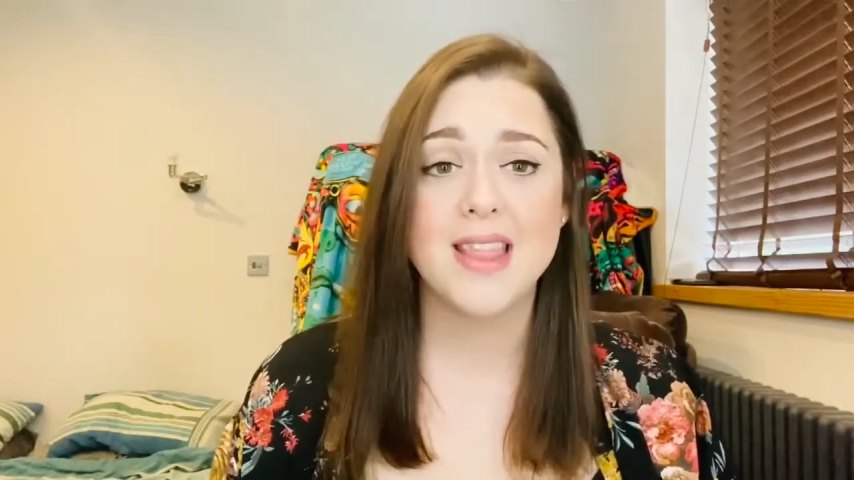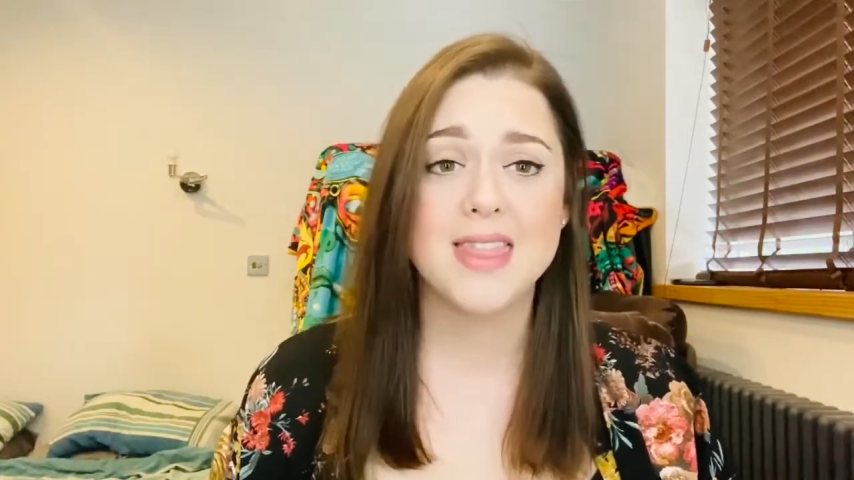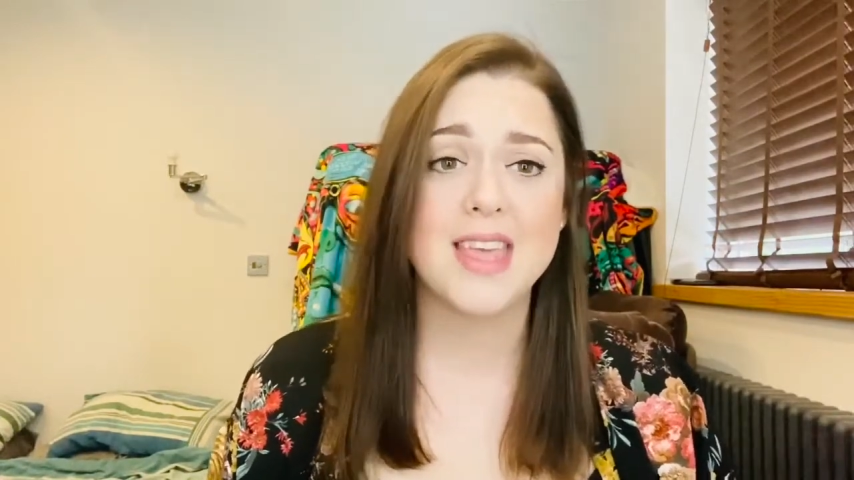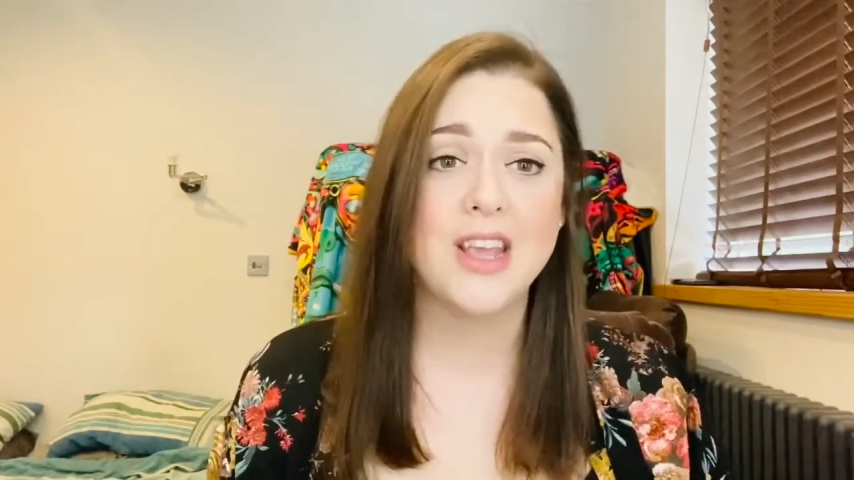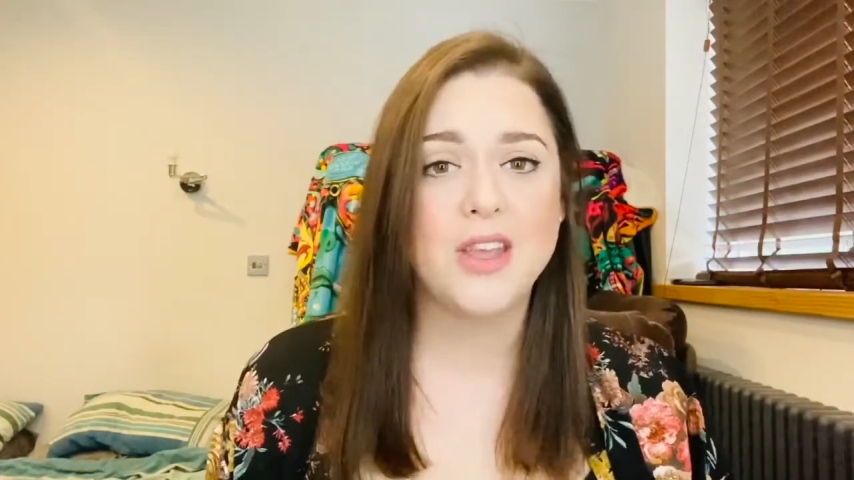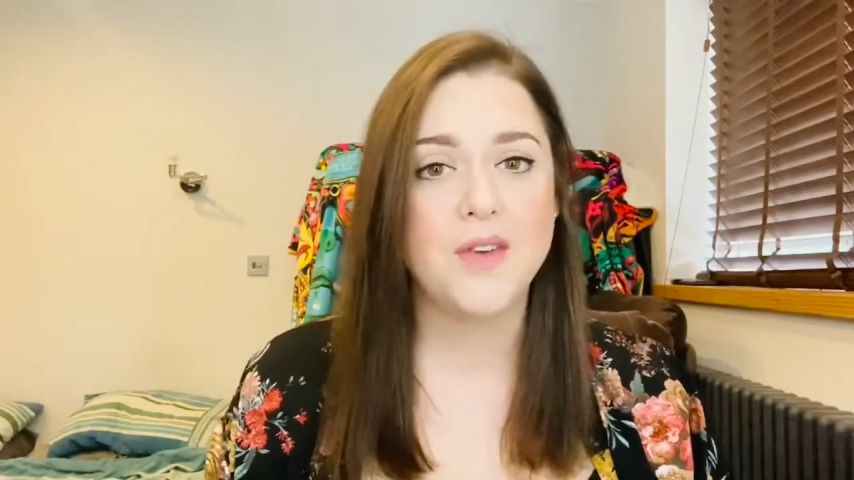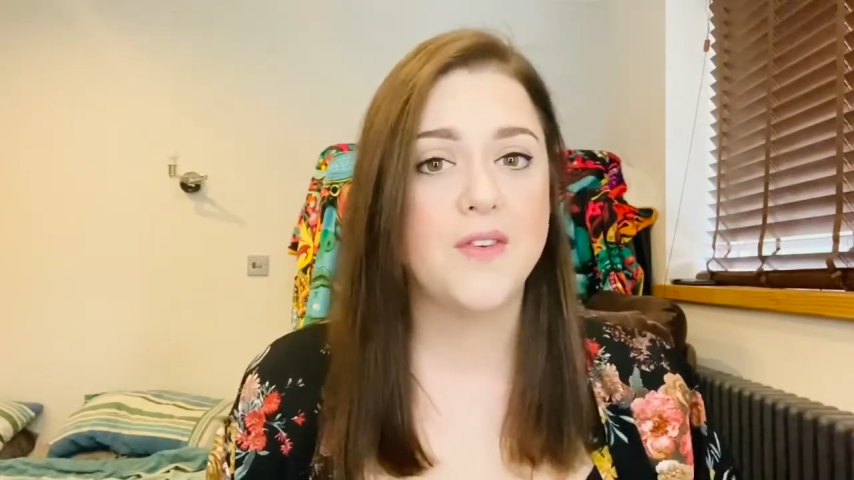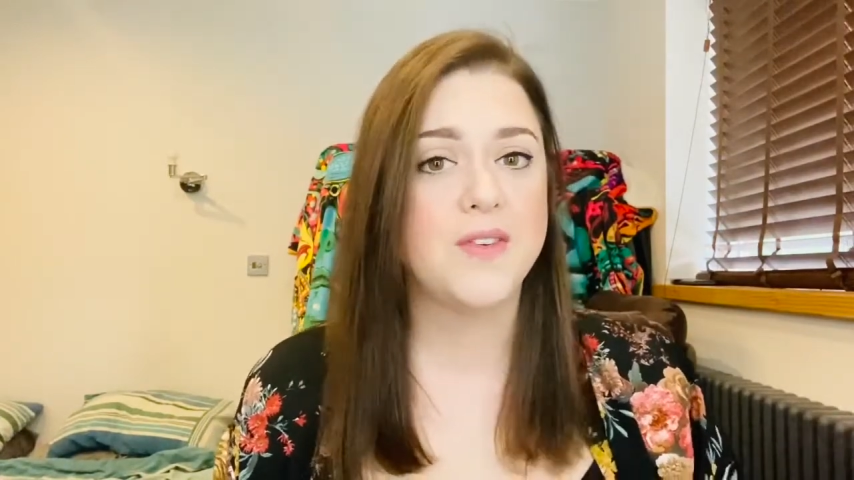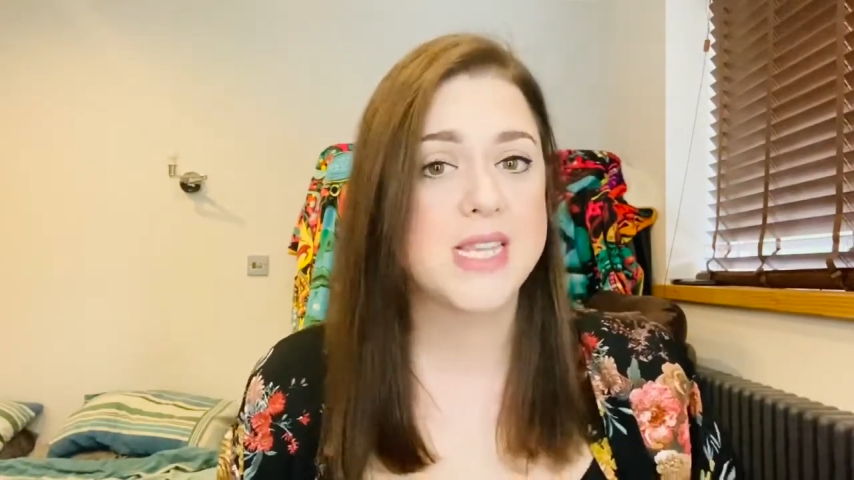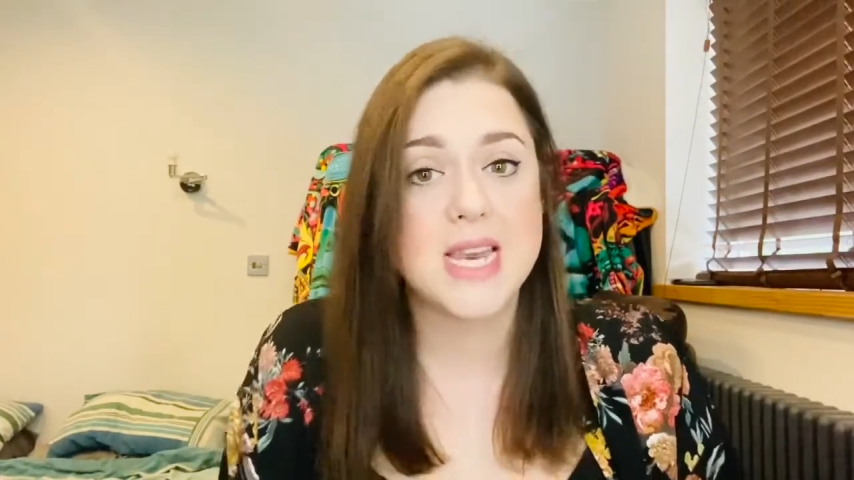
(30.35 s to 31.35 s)
and thank you
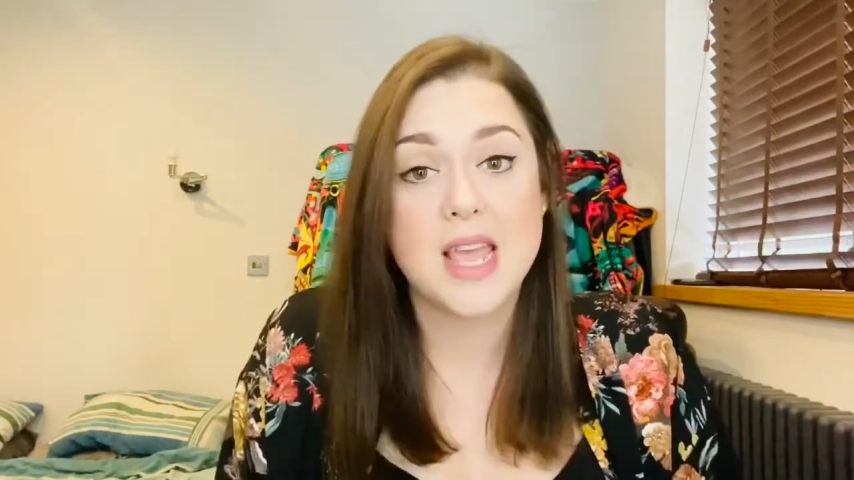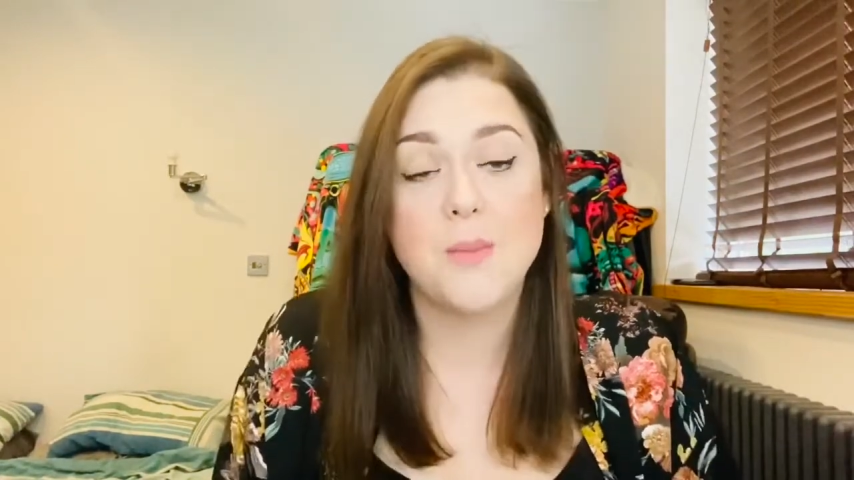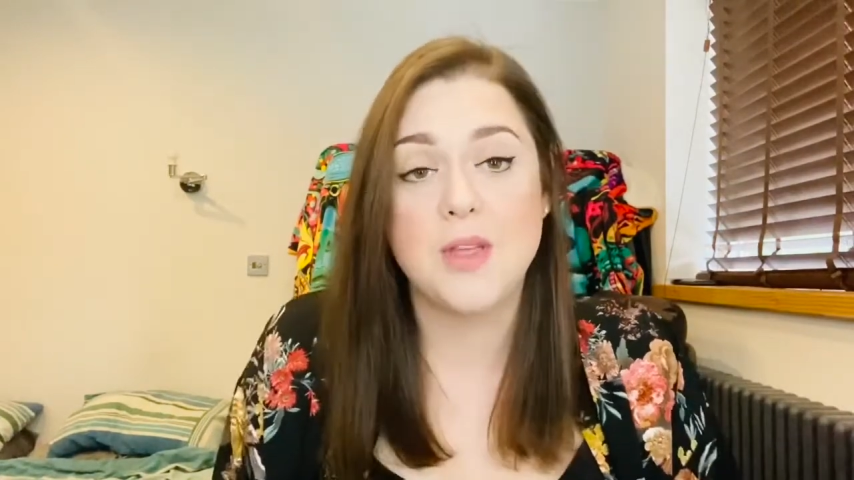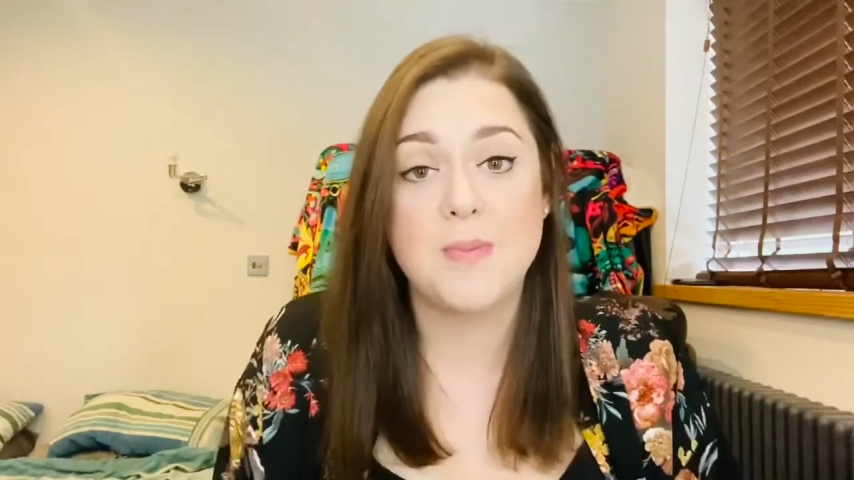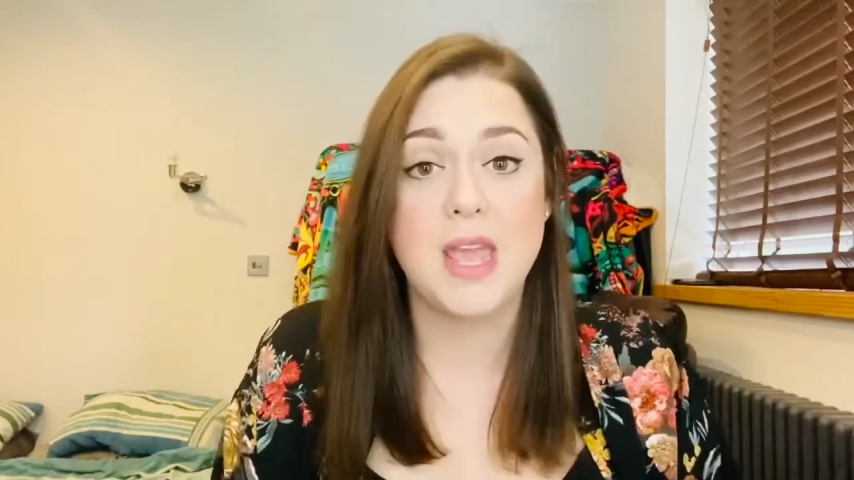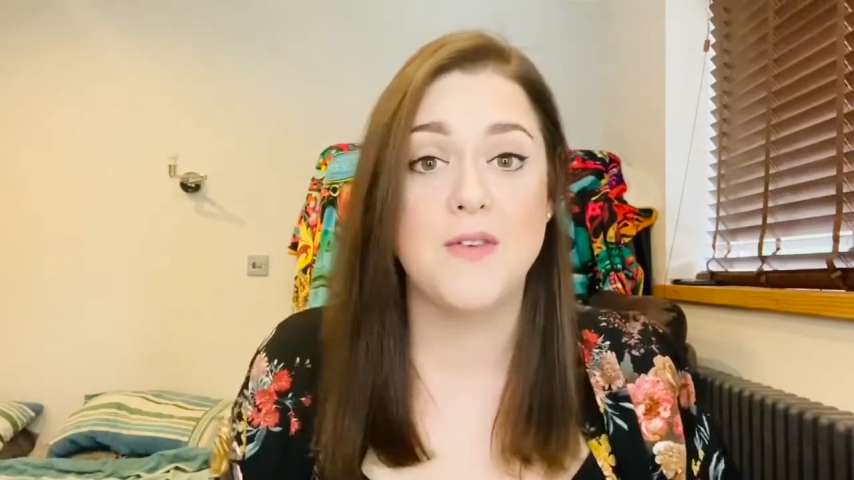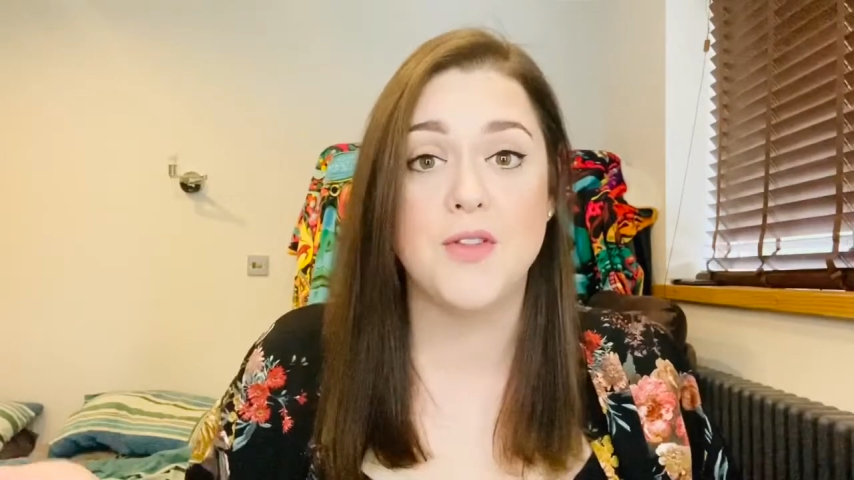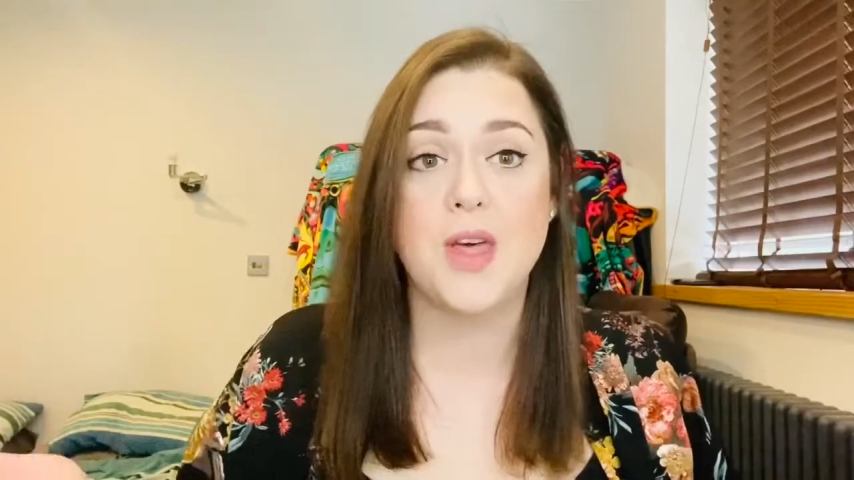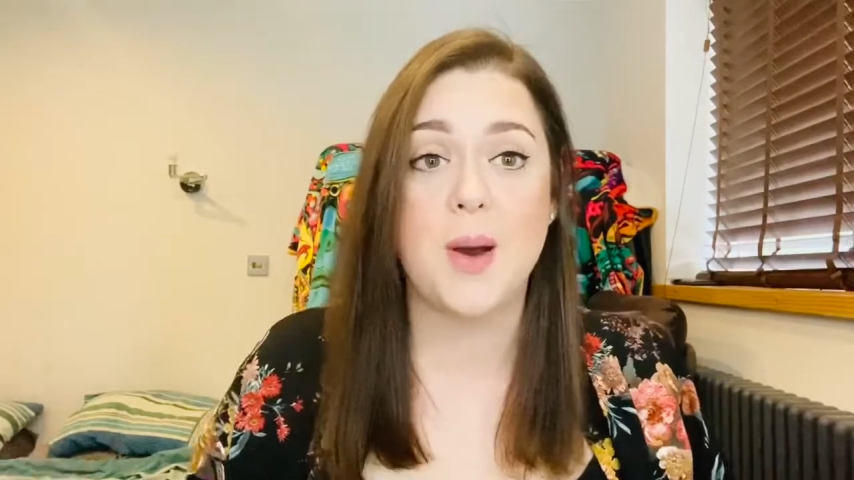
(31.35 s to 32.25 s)
for sticking with me even though